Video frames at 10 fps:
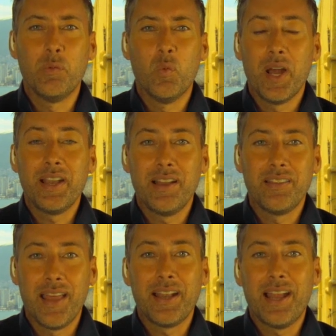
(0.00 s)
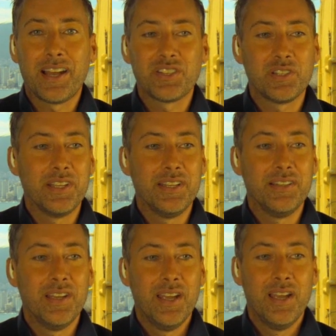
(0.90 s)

what that actually